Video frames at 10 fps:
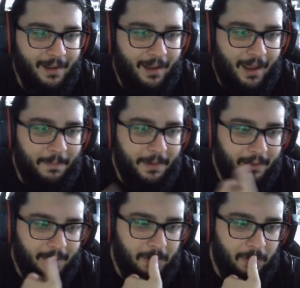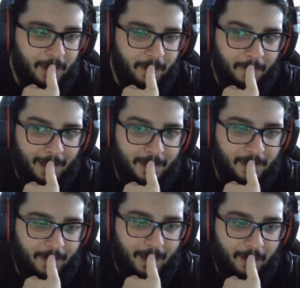ability to give Marks
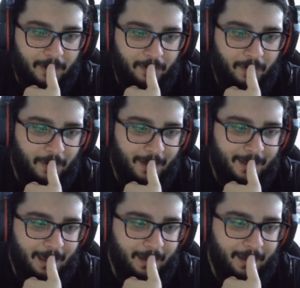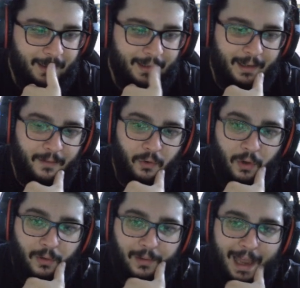of Chaos to your Astartes, and if you
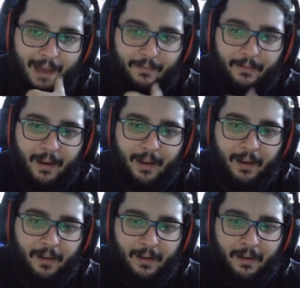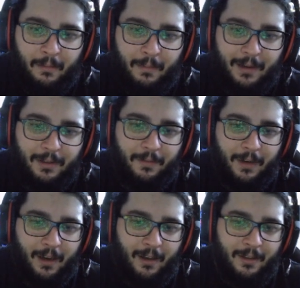don't have any Marks of
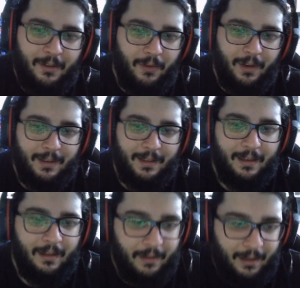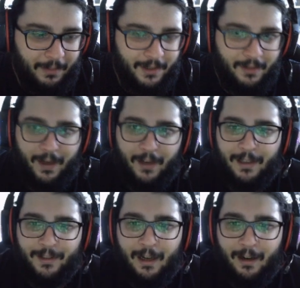Chaos, you can, not Marks of Chaos,
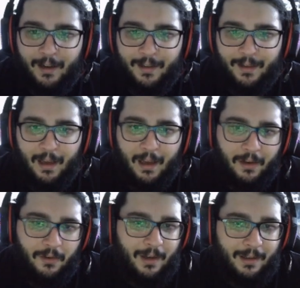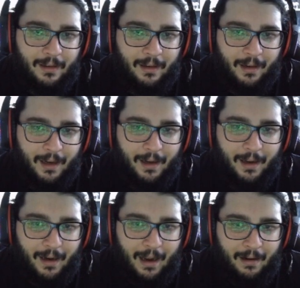Astartes, you can get
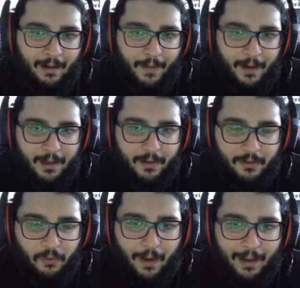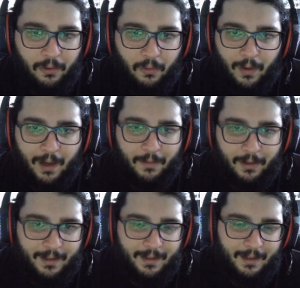a Karavakir squad or whatever
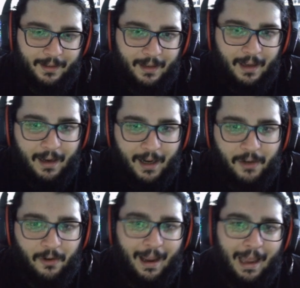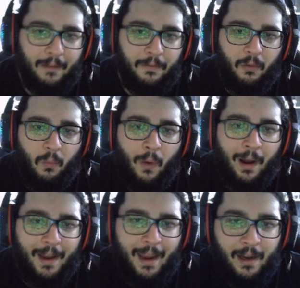this is in your hand for
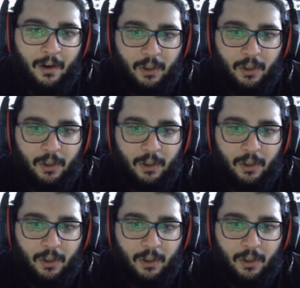1 energy.